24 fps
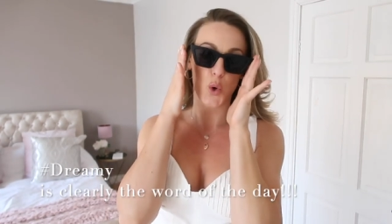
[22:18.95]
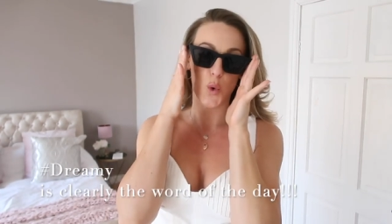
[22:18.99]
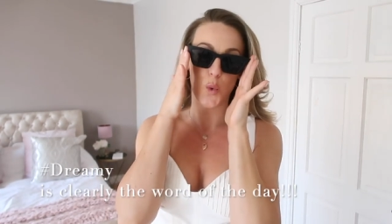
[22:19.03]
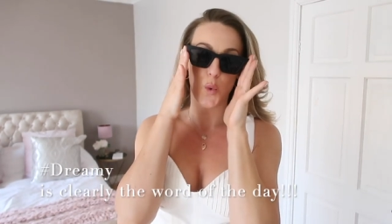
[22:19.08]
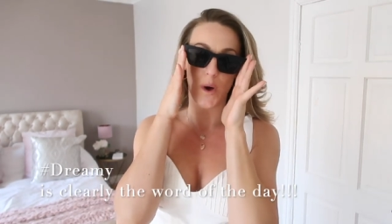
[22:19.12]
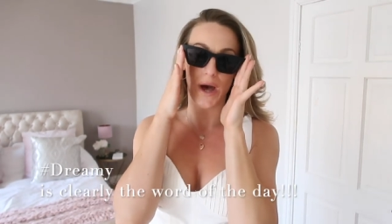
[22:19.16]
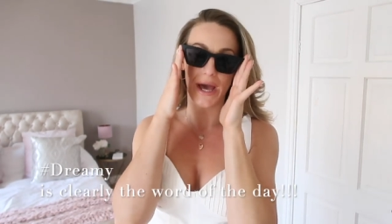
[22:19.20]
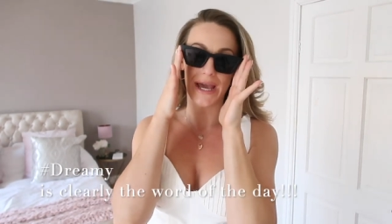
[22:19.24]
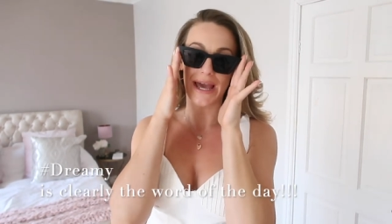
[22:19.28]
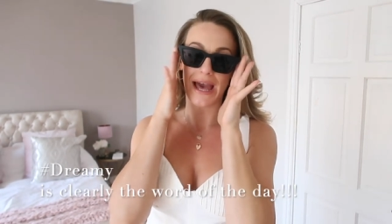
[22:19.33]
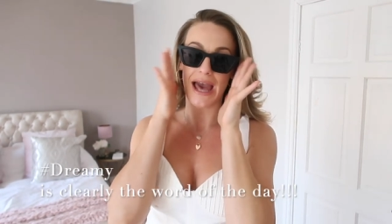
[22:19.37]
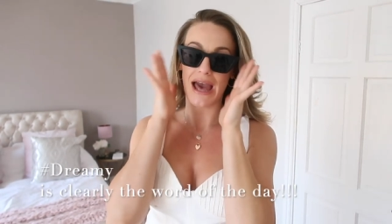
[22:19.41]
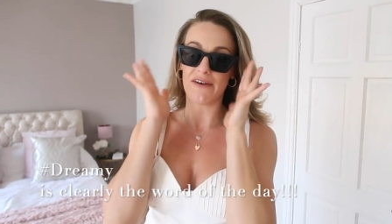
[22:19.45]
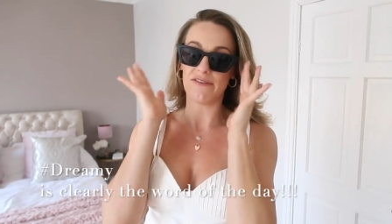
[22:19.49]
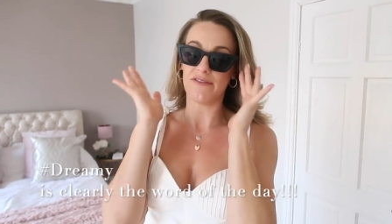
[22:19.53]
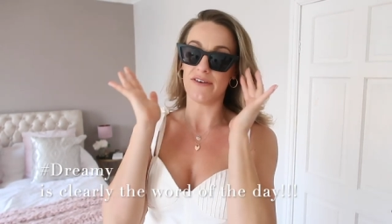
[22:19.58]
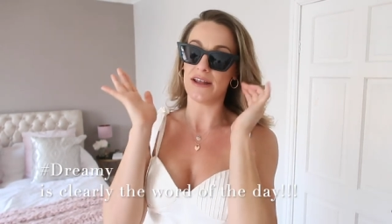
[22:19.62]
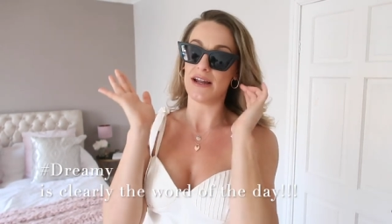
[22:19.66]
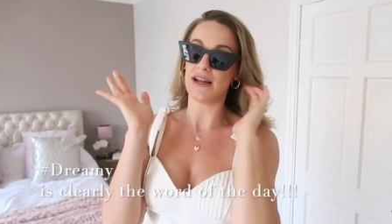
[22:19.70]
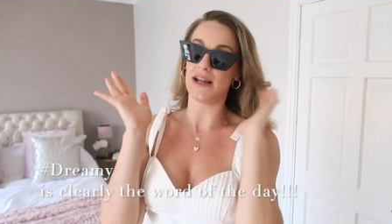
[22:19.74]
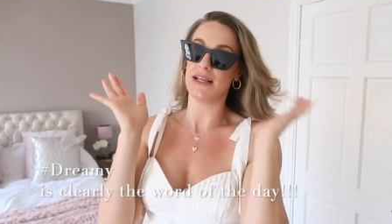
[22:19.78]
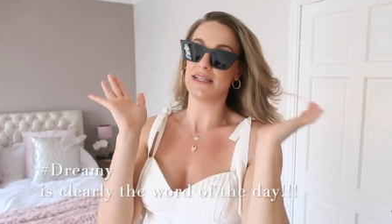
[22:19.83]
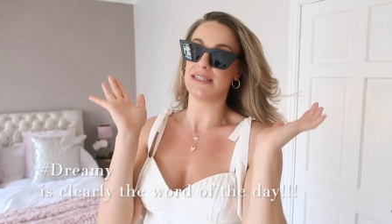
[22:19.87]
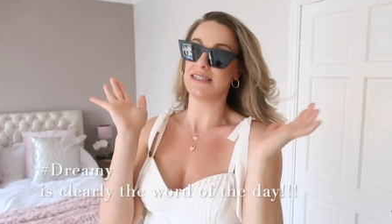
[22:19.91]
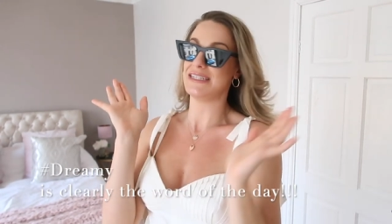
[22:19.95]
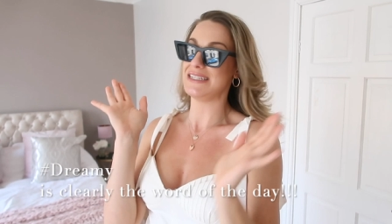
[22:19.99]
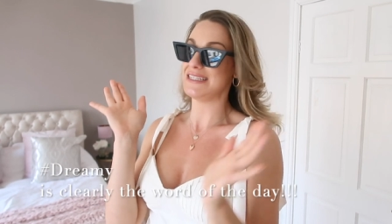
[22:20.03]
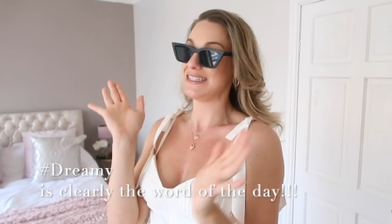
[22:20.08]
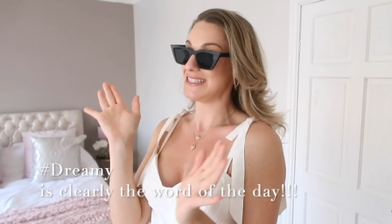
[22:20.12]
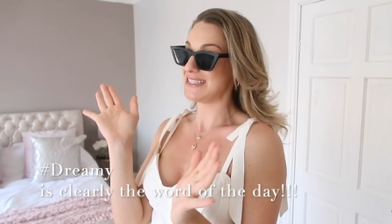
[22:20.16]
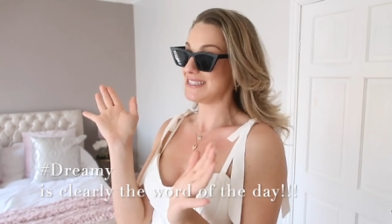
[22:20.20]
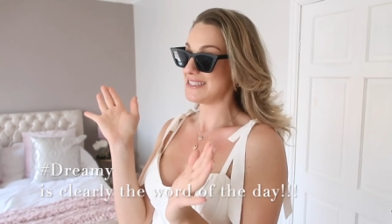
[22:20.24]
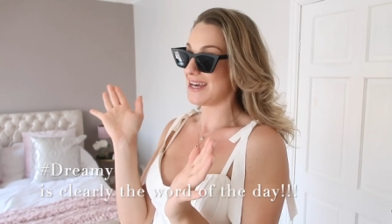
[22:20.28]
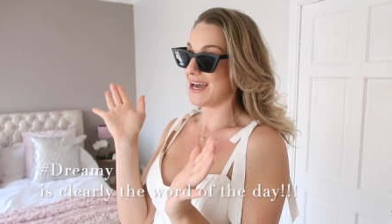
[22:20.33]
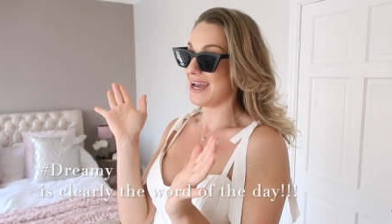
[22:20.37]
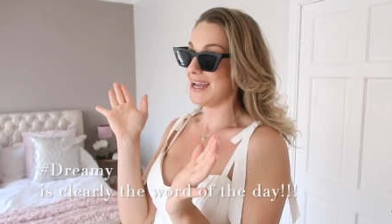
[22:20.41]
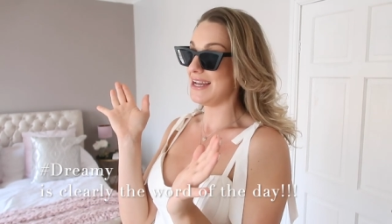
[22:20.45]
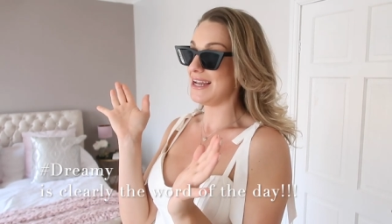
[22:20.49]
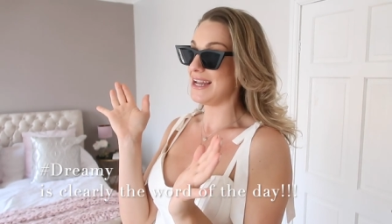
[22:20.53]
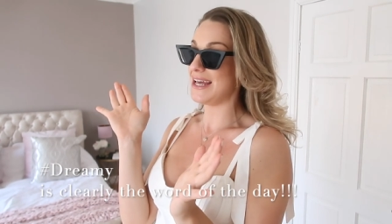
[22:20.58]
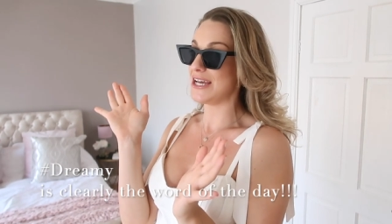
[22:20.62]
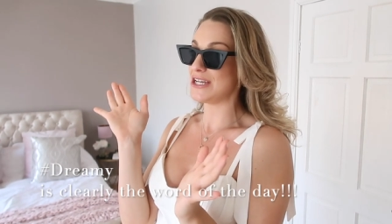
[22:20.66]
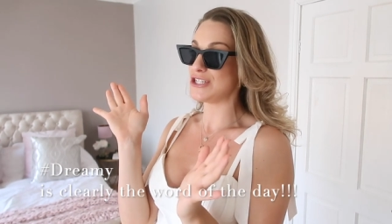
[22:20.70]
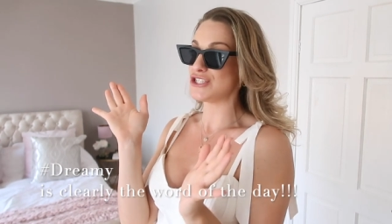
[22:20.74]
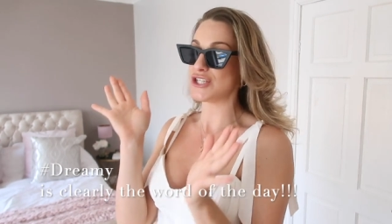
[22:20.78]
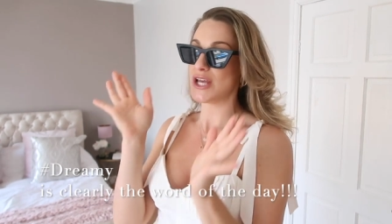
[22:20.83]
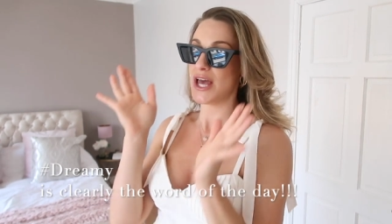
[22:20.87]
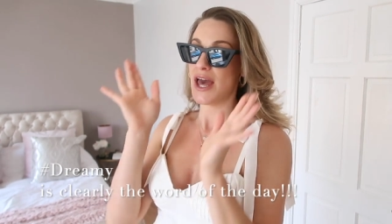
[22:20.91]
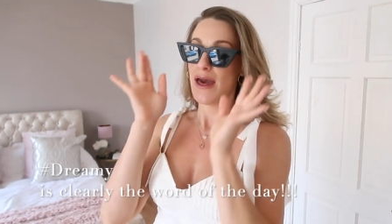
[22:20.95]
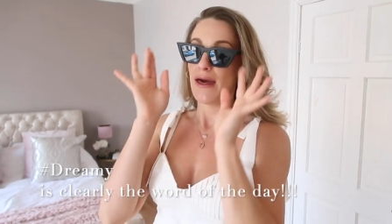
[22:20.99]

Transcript: quite effortlessly stylish.